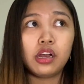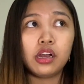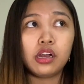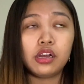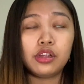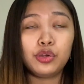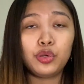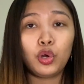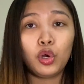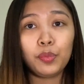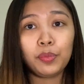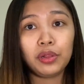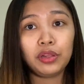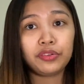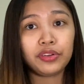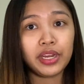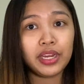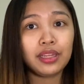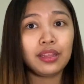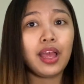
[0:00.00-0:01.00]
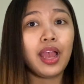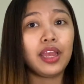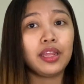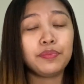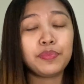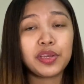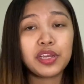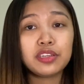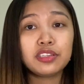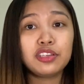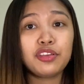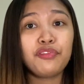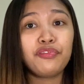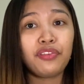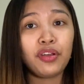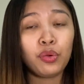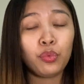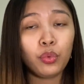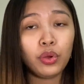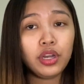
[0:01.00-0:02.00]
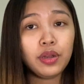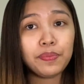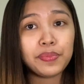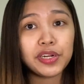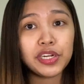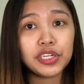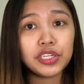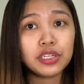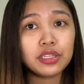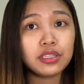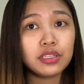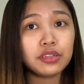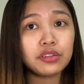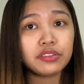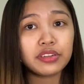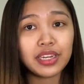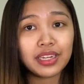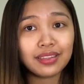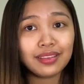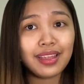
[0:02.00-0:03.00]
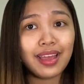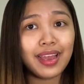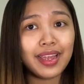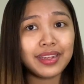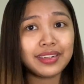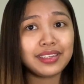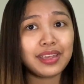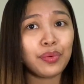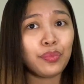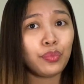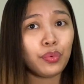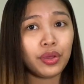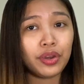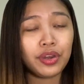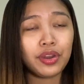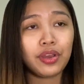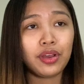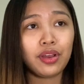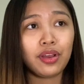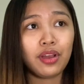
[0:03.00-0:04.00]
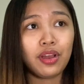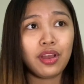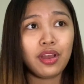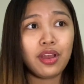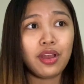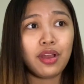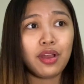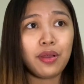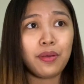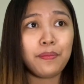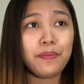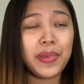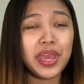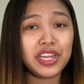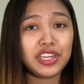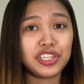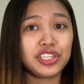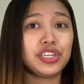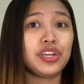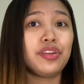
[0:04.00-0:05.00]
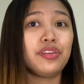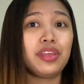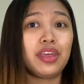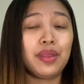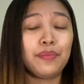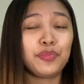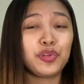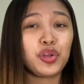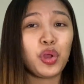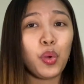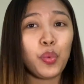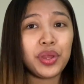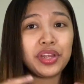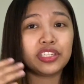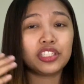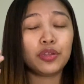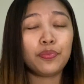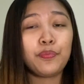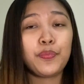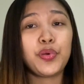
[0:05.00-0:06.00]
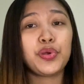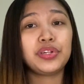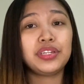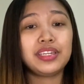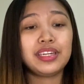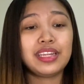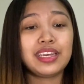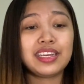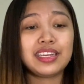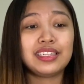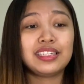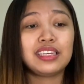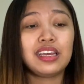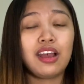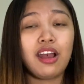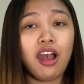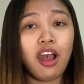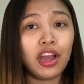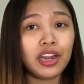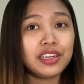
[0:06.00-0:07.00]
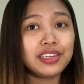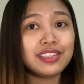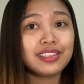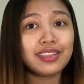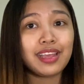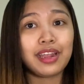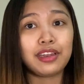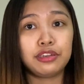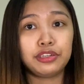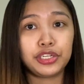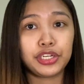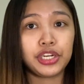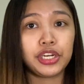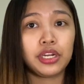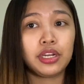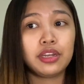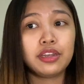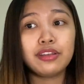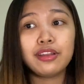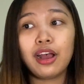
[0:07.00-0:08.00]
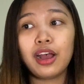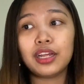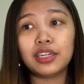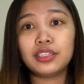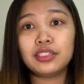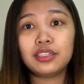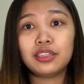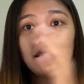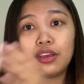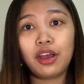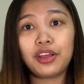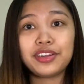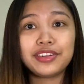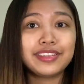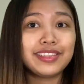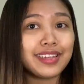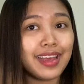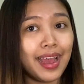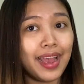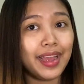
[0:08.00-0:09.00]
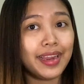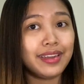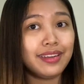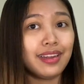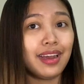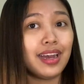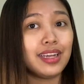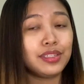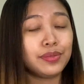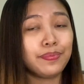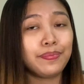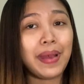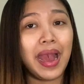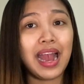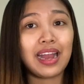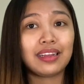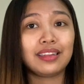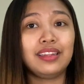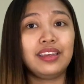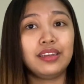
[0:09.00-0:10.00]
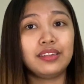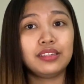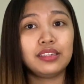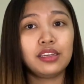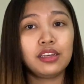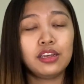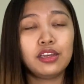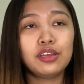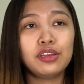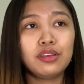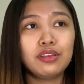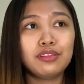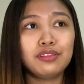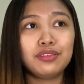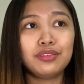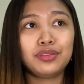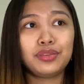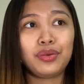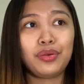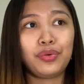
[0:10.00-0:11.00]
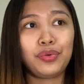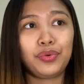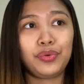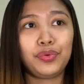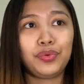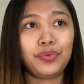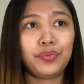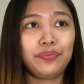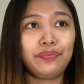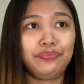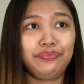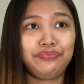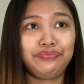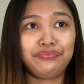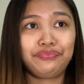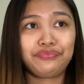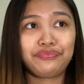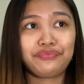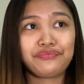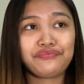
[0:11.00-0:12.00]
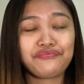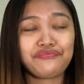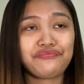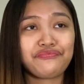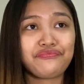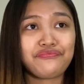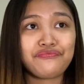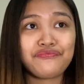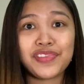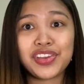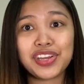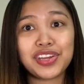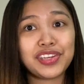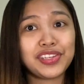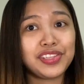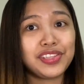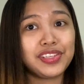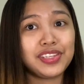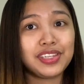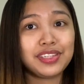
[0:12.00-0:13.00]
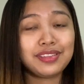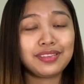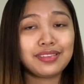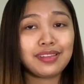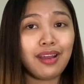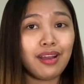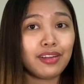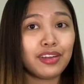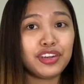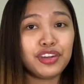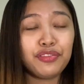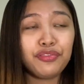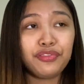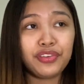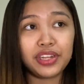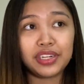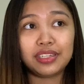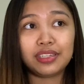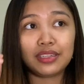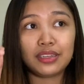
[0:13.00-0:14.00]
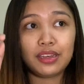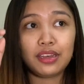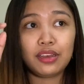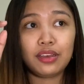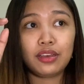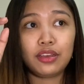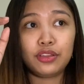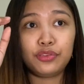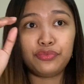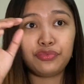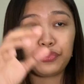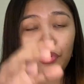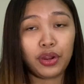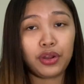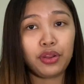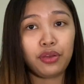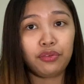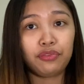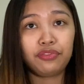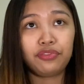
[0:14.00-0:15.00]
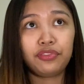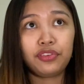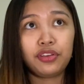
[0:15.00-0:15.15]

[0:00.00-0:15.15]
a normal ring light, because if I want to purchase a ring light, I want to make sure that I'm going to put it on the center, not on the side, not backlit. So because it's not gonna fit in front of,